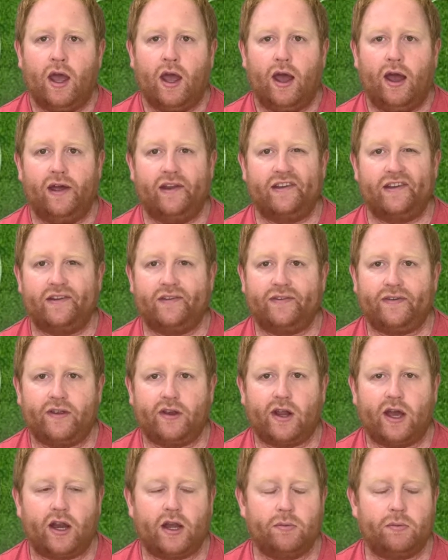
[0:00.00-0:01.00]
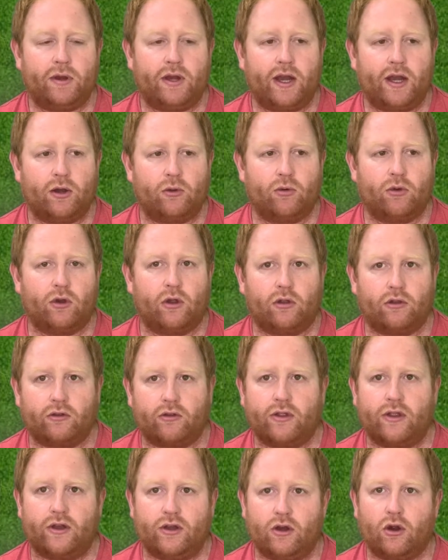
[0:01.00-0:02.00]
and if it had been anyone other
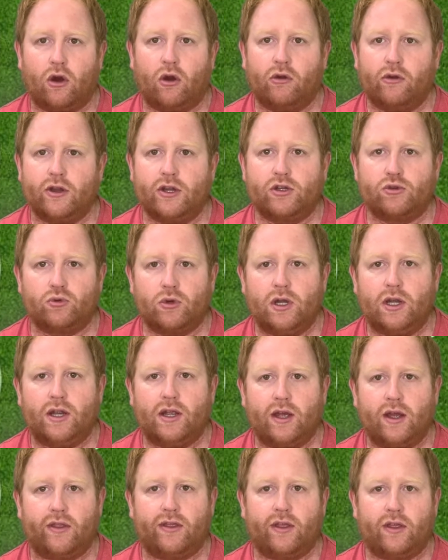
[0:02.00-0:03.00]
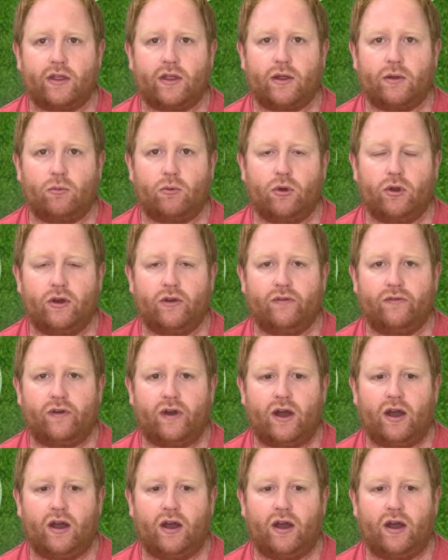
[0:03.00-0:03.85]
than Norwich, really, I think they would have